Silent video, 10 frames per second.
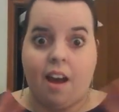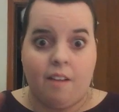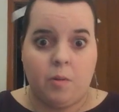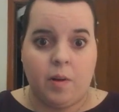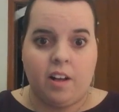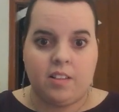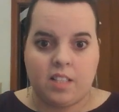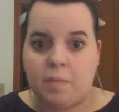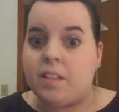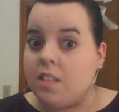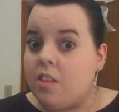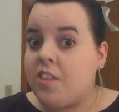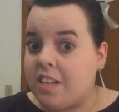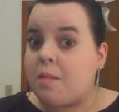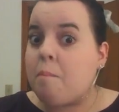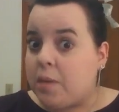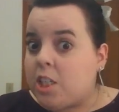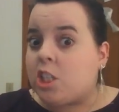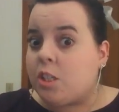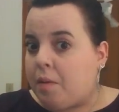everywhere else it's been 10,000
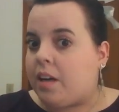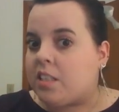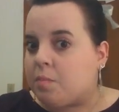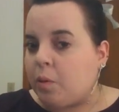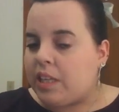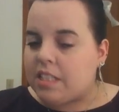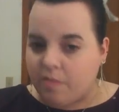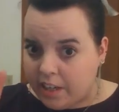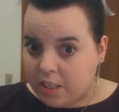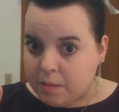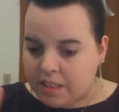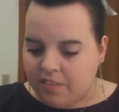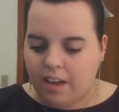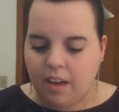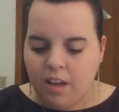Birchbox points, very specific.